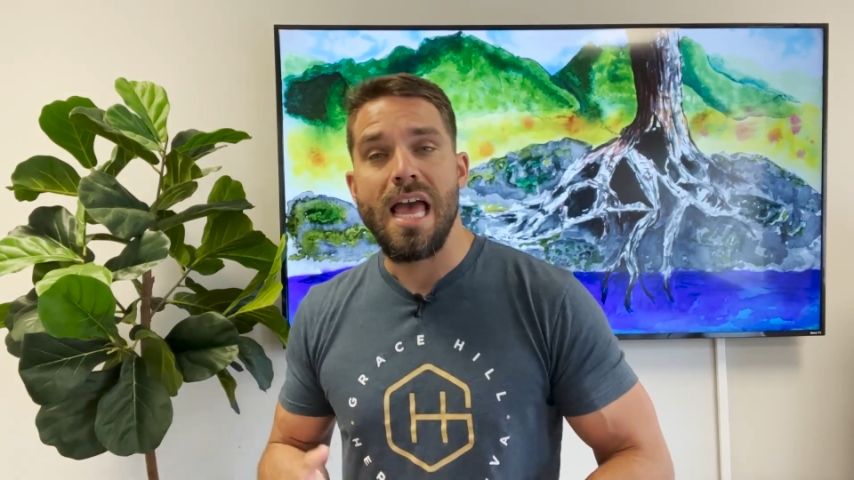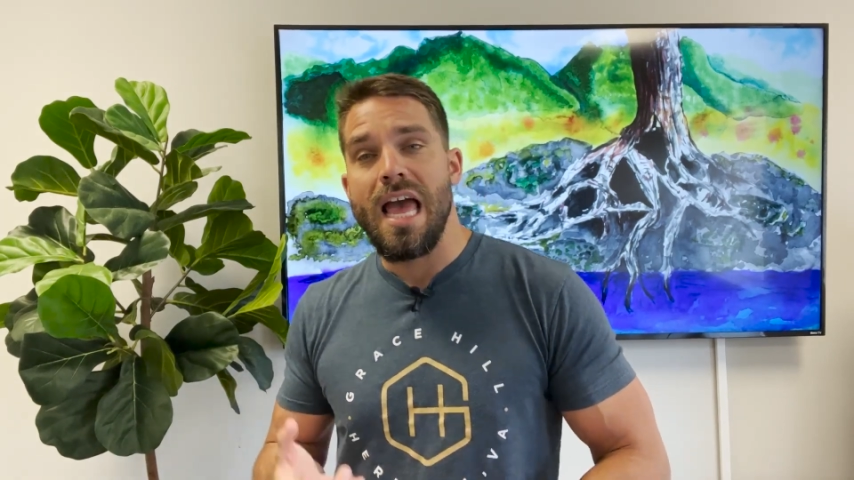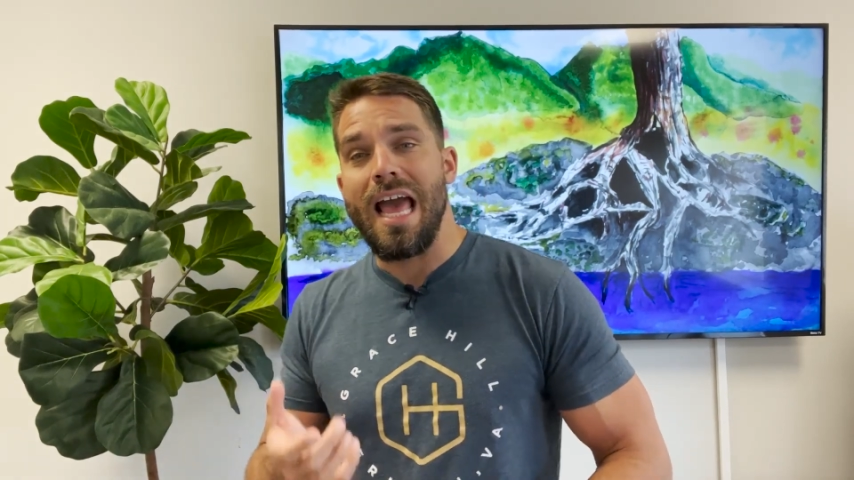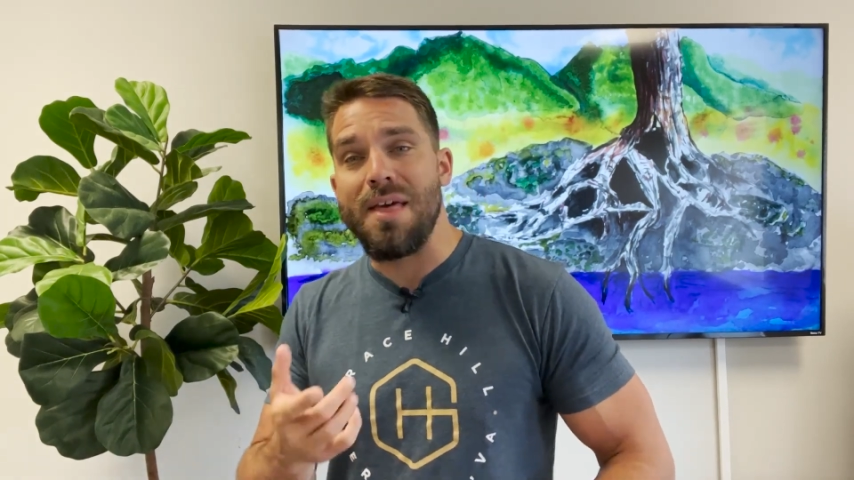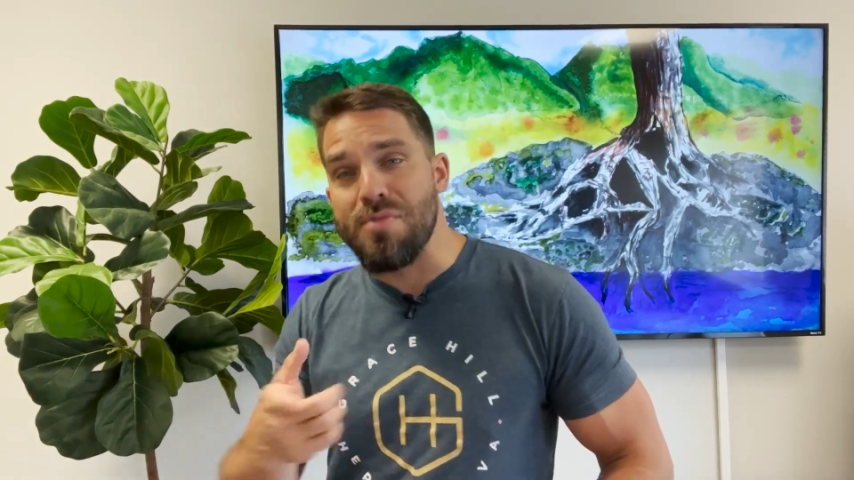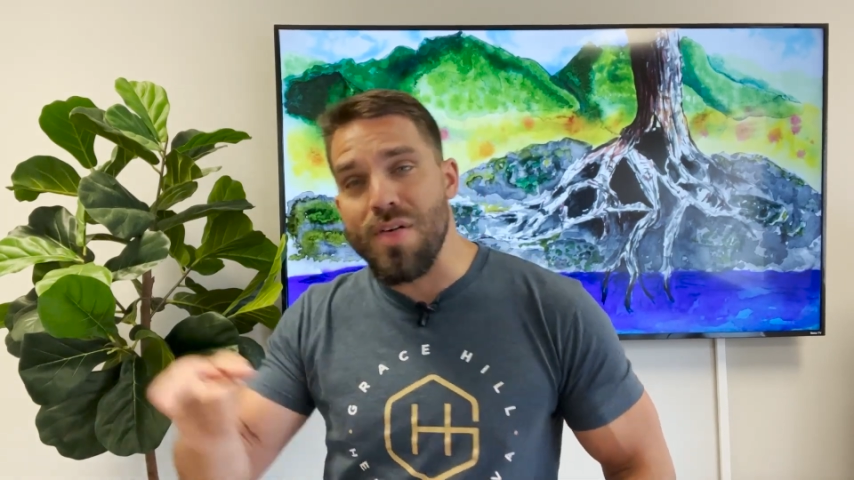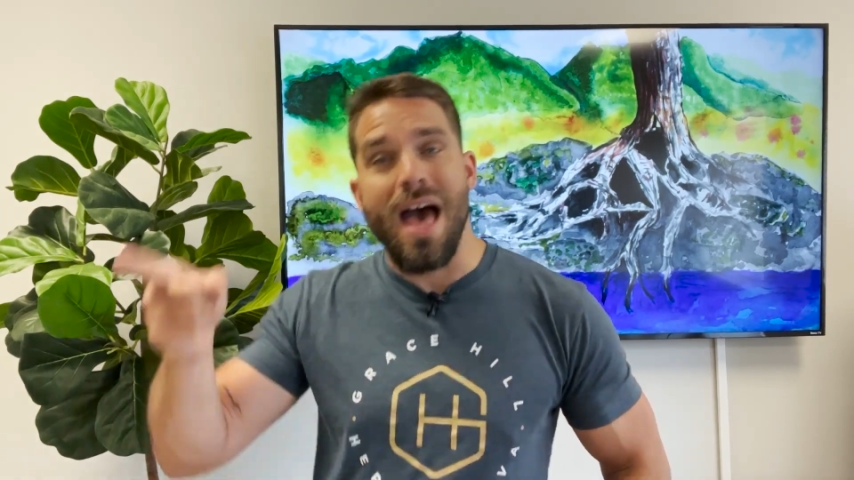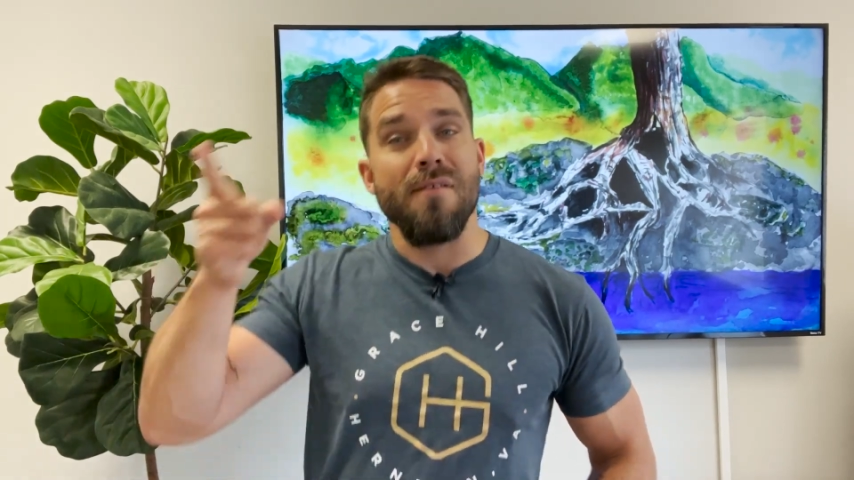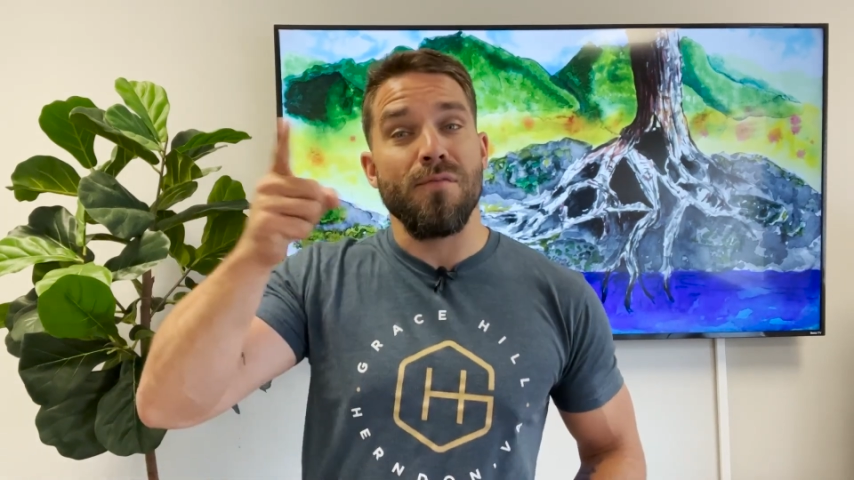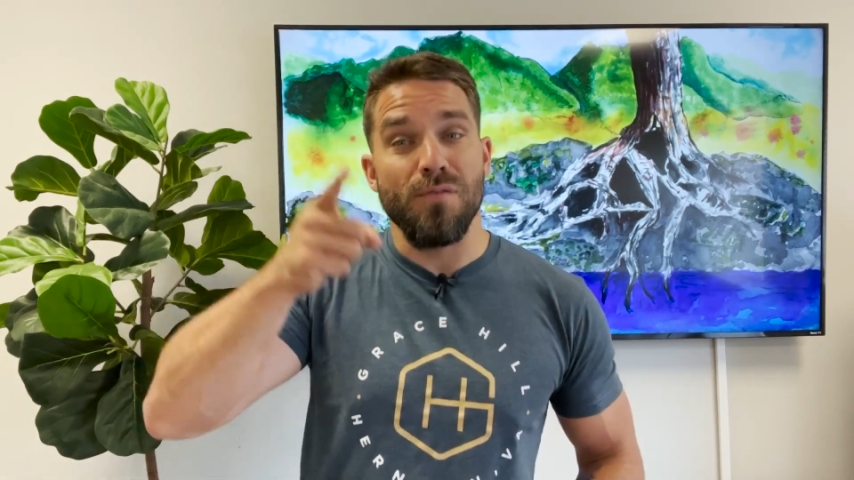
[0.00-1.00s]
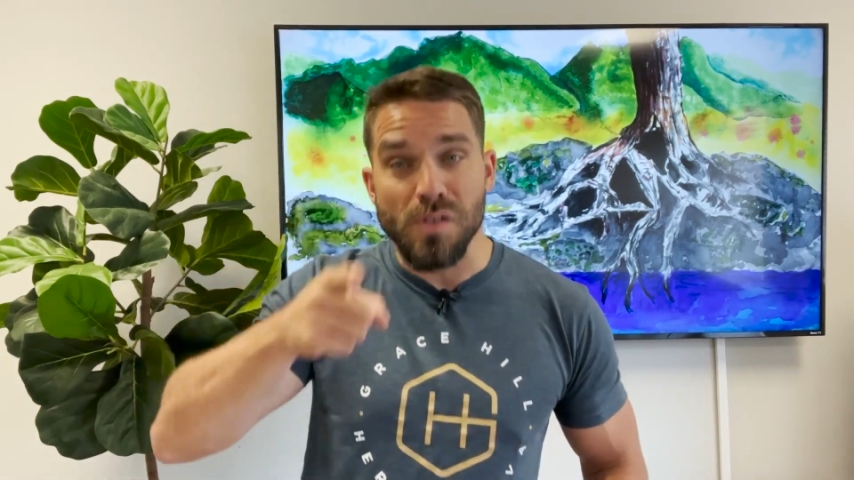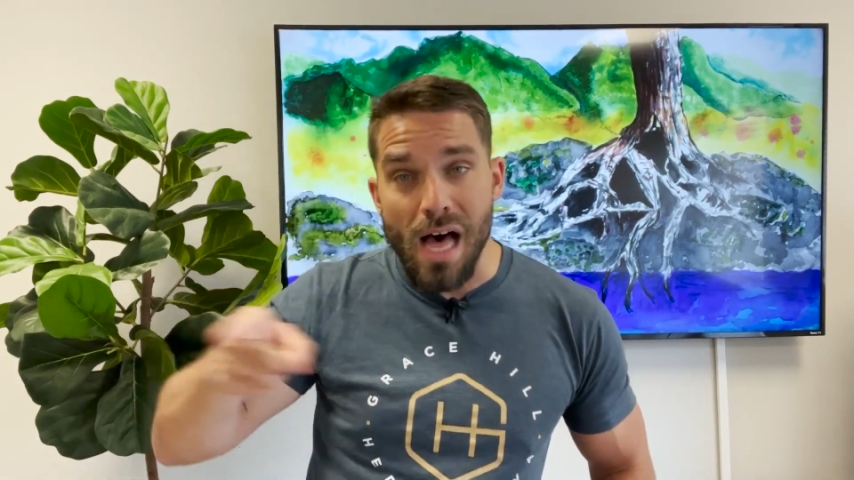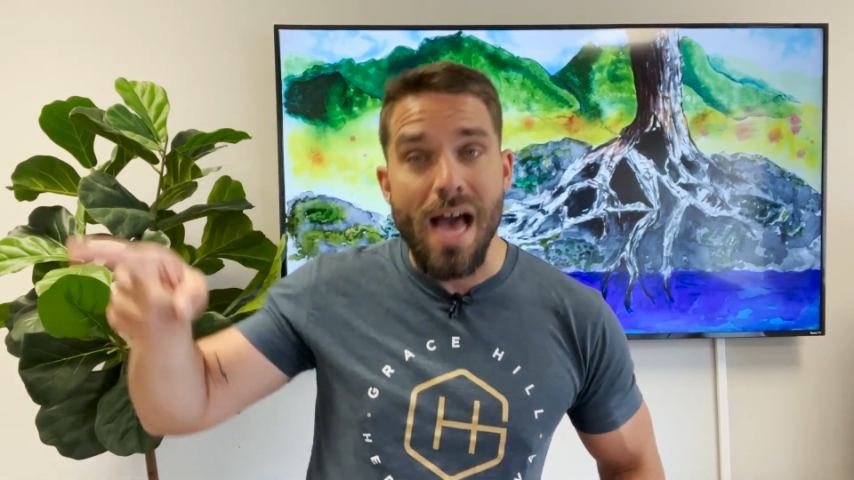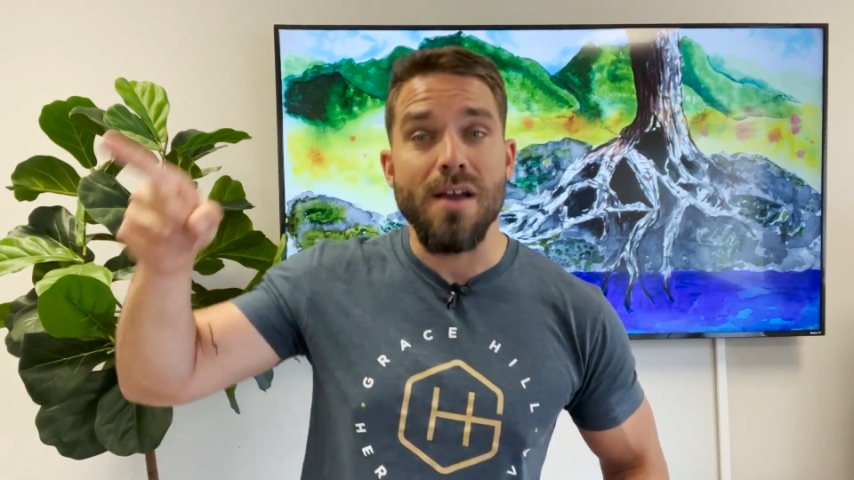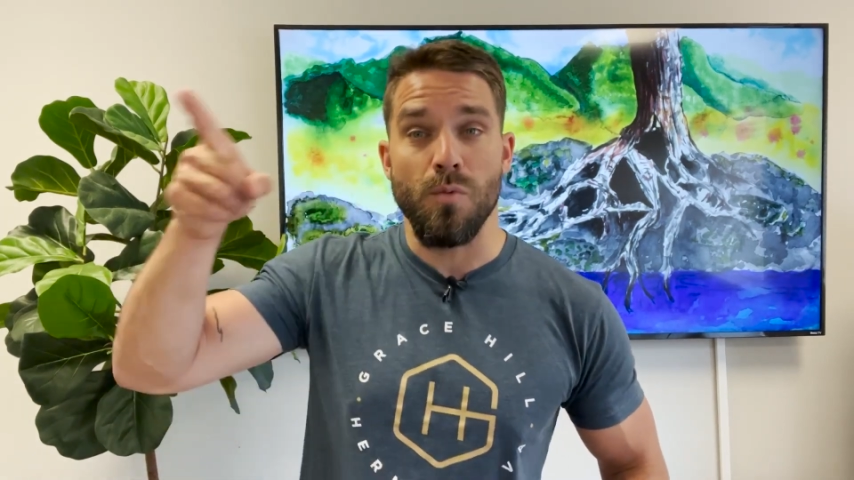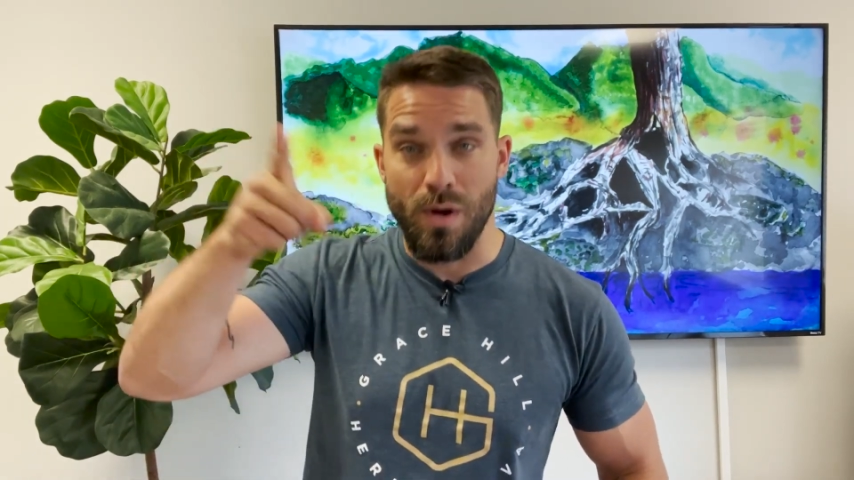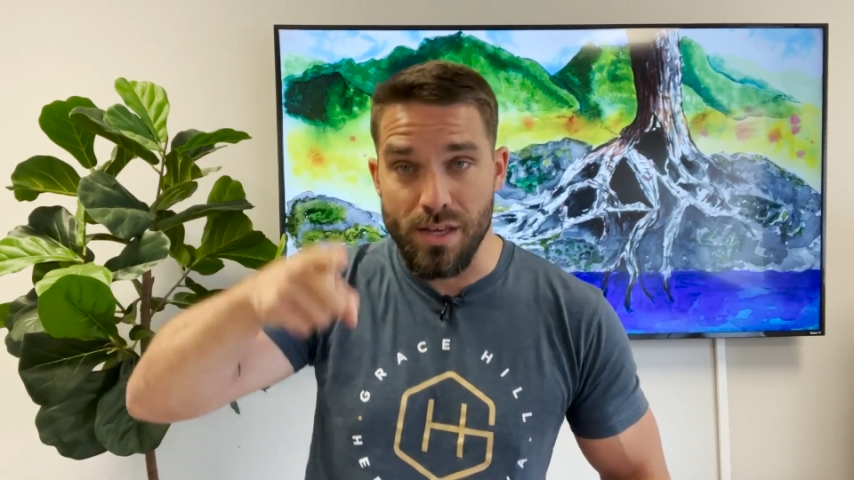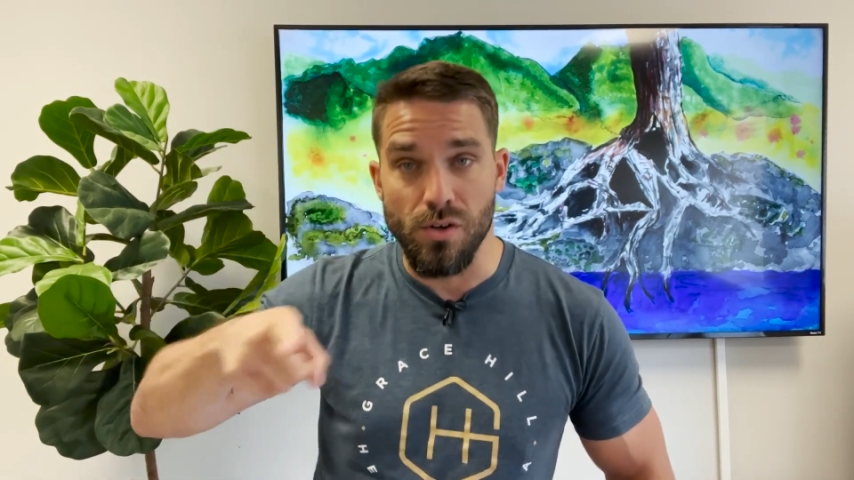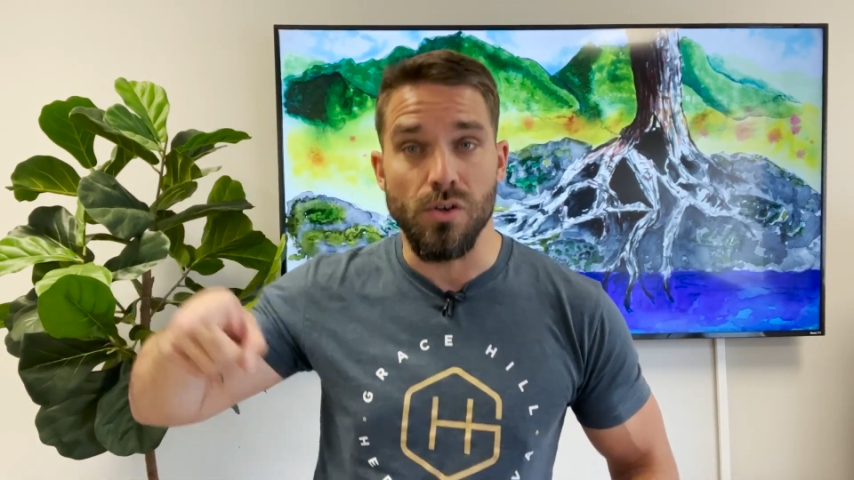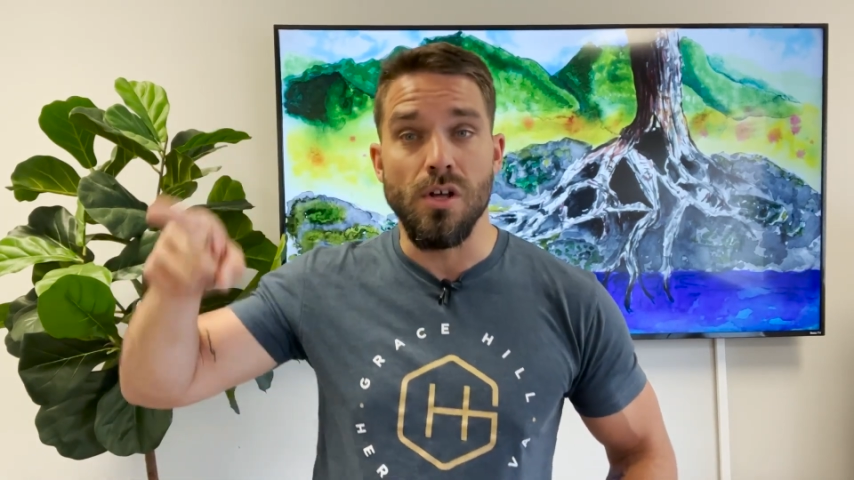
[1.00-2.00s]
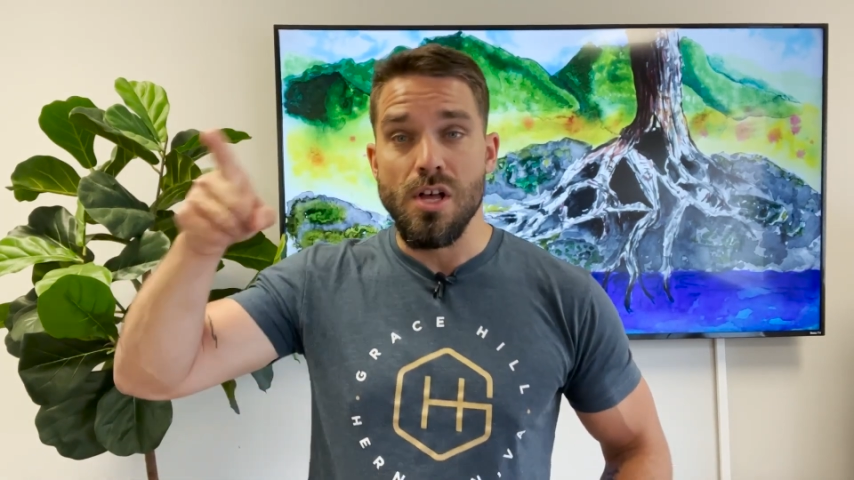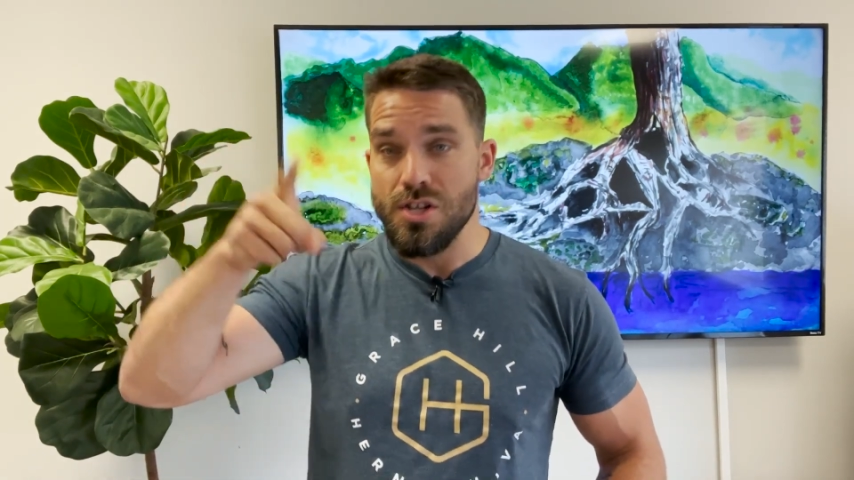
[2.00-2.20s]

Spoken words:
And that flywheel